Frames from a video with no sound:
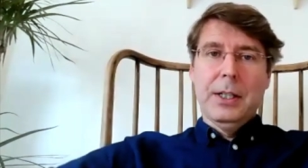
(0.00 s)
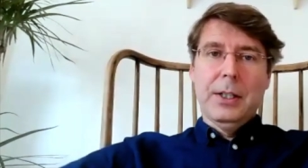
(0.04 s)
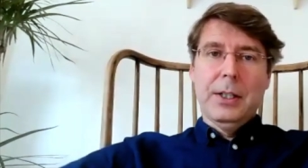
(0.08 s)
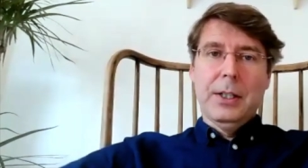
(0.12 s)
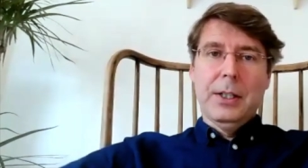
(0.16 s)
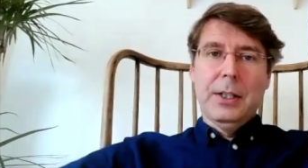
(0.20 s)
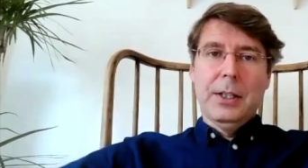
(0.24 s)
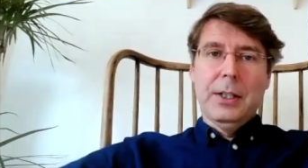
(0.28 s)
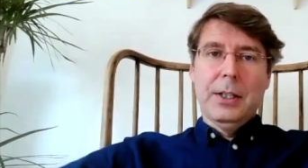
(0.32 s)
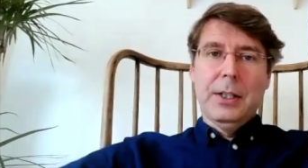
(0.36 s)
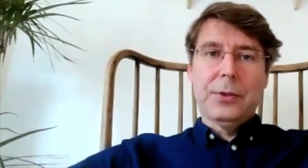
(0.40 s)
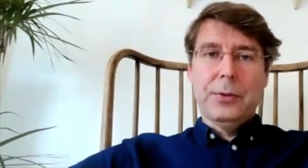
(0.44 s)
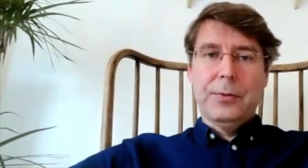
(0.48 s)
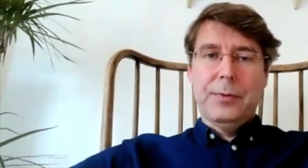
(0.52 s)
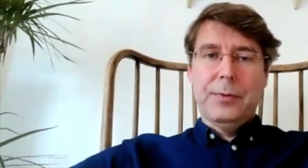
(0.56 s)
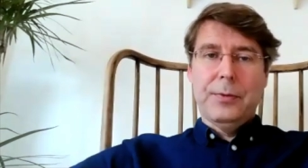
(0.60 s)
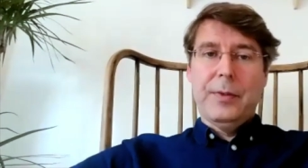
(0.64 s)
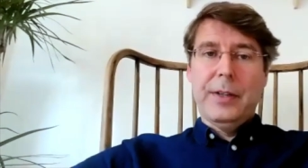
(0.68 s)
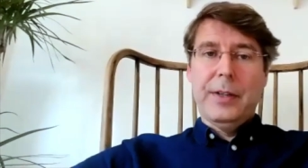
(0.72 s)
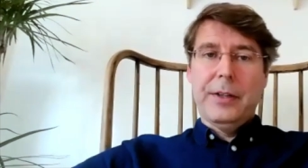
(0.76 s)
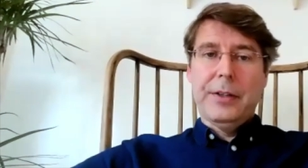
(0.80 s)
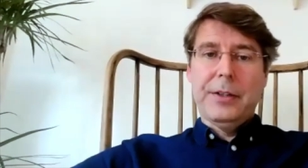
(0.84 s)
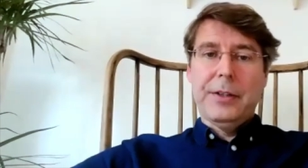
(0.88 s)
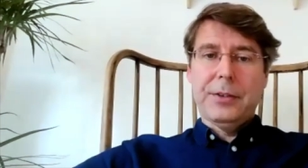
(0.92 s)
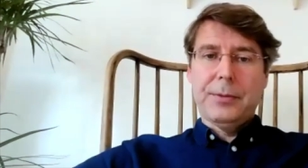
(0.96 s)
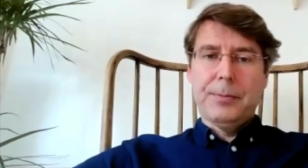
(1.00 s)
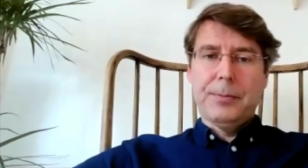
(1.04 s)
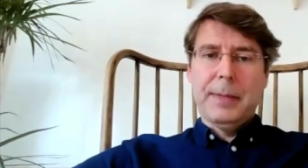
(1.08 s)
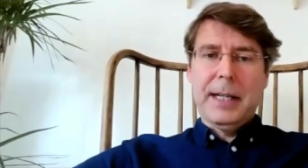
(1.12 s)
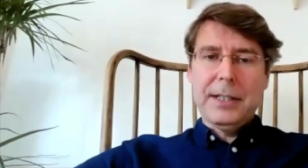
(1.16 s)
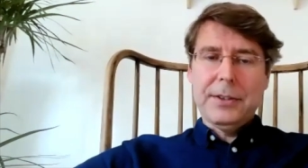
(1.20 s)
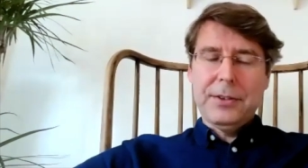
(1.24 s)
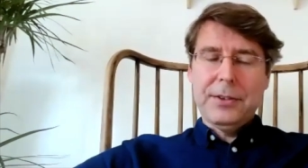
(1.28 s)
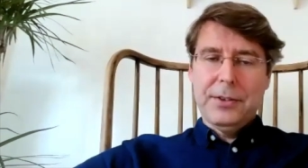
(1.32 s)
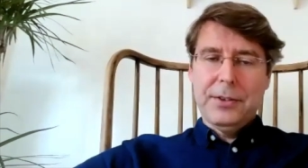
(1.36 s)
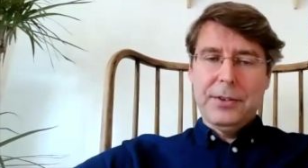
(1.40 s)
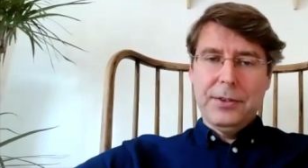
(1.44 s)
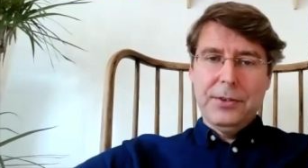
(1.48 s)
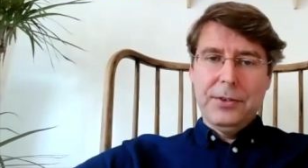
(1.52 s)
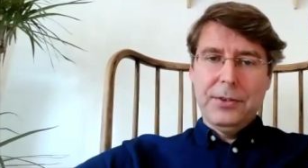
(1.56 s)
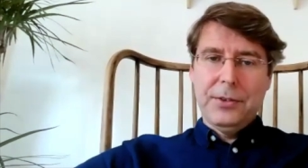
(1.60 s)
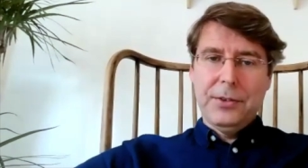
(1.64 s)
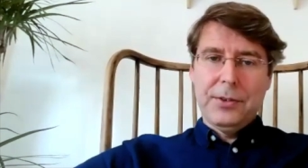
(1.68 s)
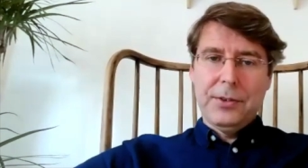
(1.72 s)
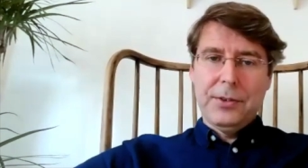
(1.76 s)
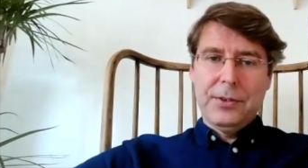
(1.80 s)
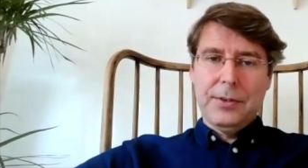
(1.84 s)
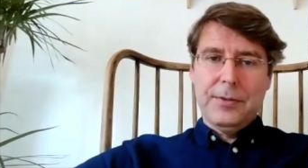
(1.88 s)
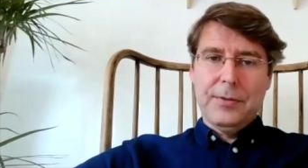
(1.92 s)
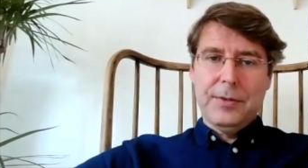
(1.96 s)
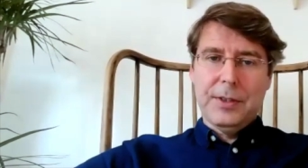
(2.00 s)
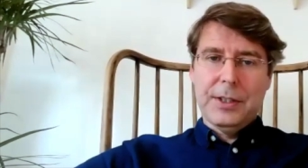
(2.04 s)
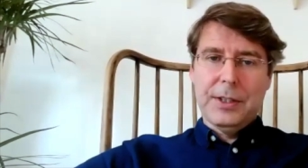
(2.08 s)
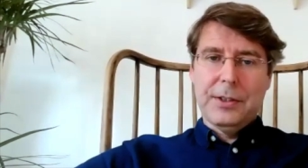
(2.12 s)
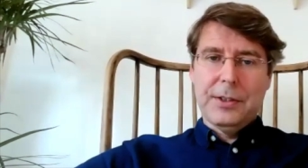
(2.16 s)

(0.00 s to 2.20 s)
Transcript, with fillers: looks at the various matters that